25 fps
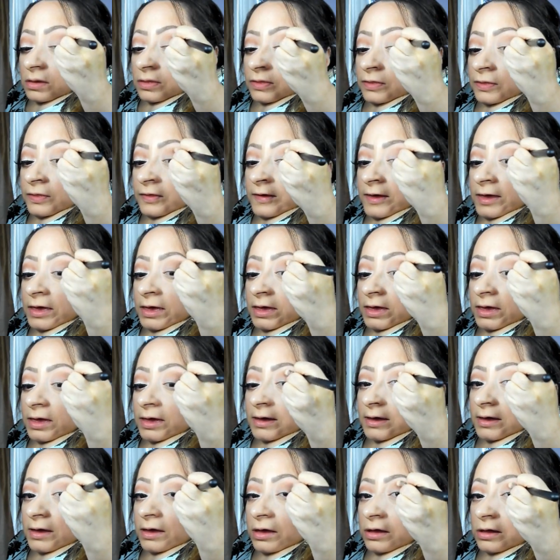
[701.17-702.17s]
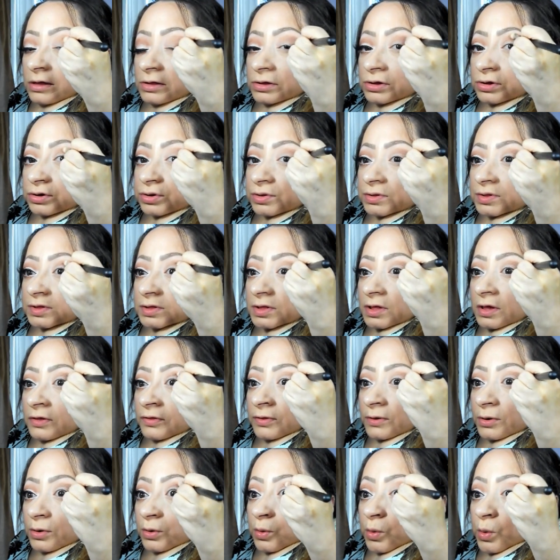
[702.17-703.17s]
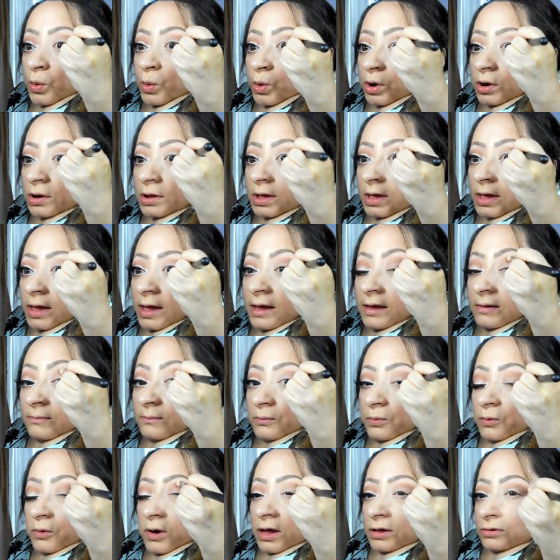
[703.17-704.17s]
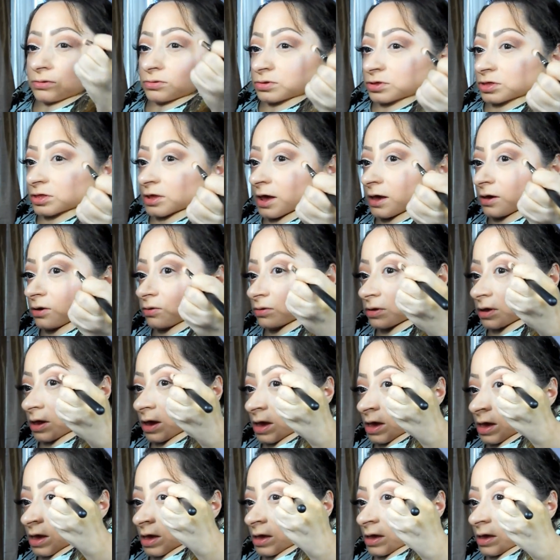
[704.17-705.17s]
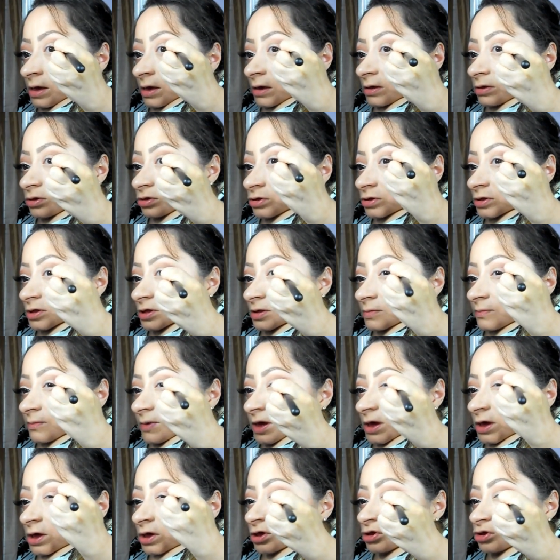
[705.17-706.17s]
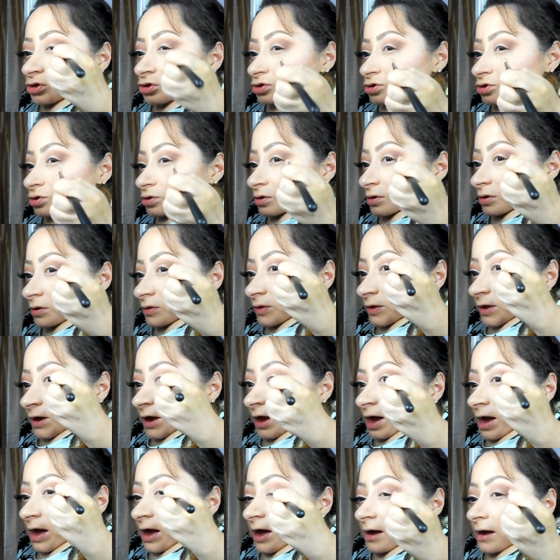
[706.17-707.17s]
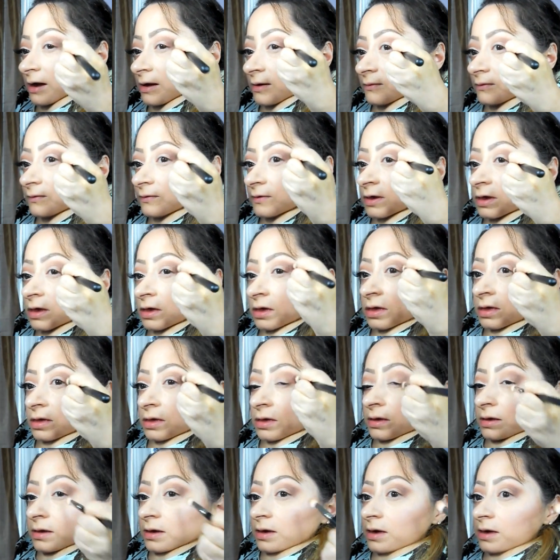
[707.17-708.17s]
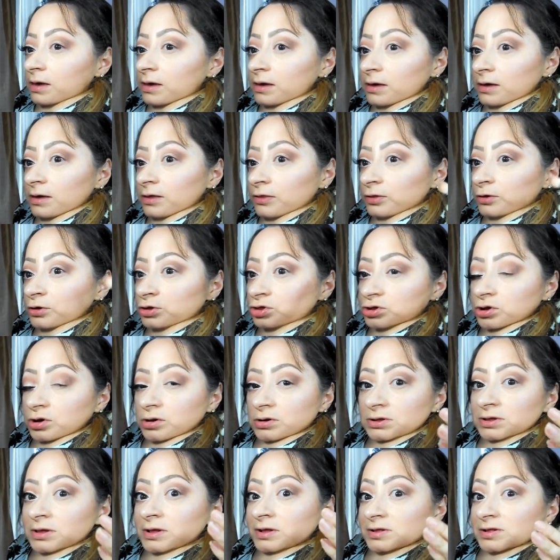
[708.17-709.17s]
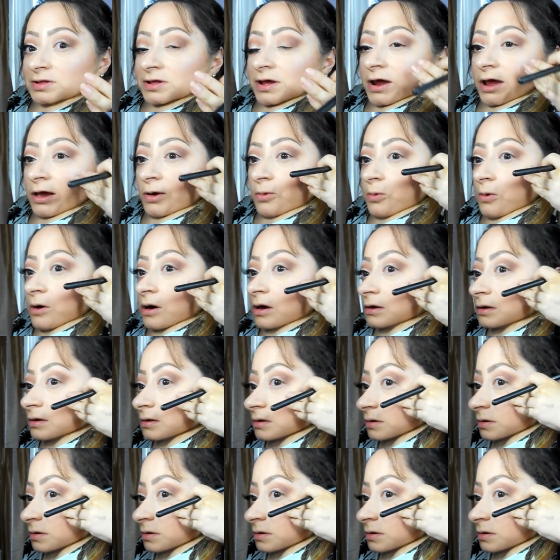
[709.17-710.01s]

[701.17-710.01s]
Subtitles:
The colors, the cork and Brown Down, and just making sure that I have the darkness that I want.